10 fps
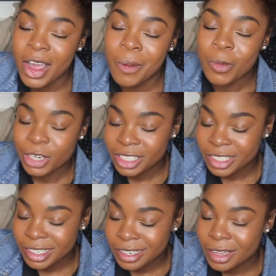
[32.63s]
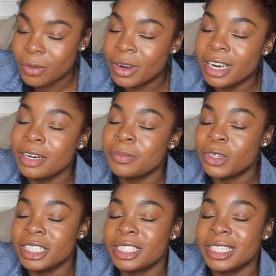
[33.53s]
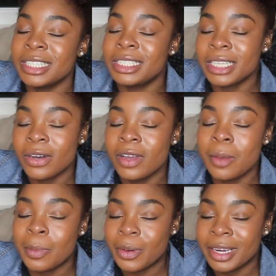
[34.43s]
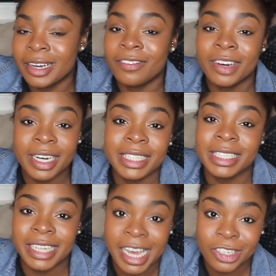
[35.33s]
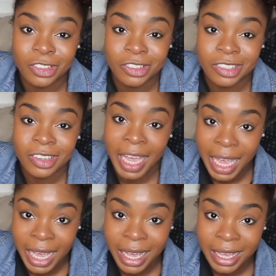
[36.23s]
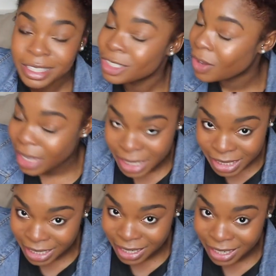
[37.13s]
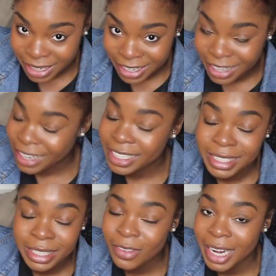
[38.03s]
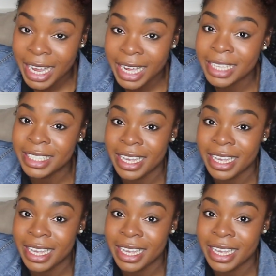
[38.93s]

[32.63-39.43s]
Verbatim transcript: moisture the word moisture is so important for us naturals okay so listen listen to what i gotta